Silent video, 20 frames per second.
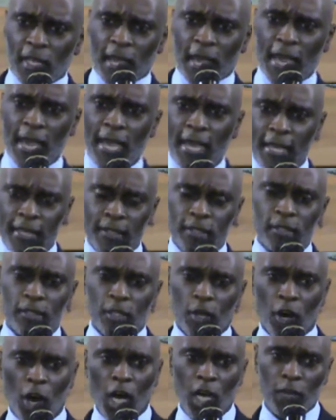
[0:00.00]

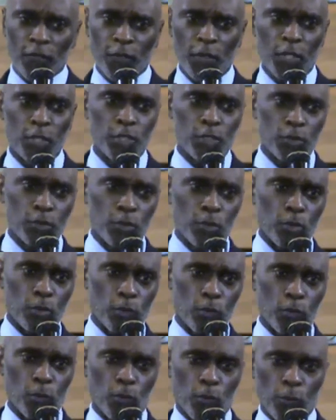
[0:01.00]
And all of us
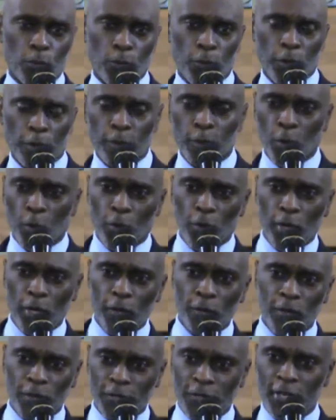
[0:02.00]
were
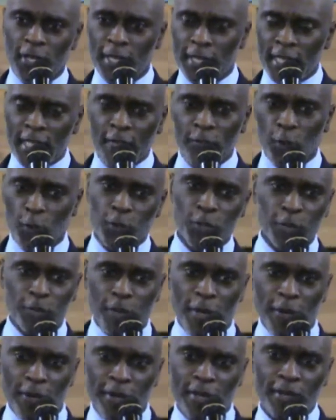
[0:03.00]
born with an evil
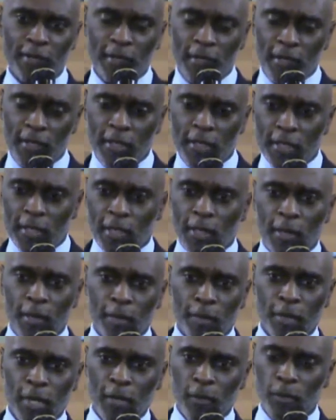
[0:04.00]
spirit.
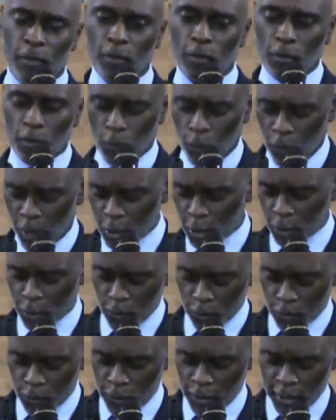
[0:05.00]
But
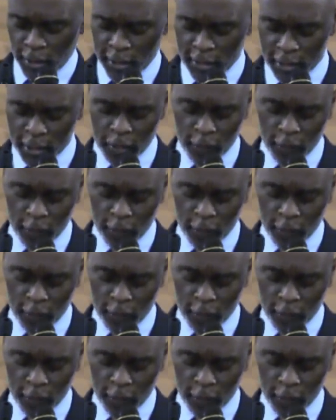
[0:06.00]
once we get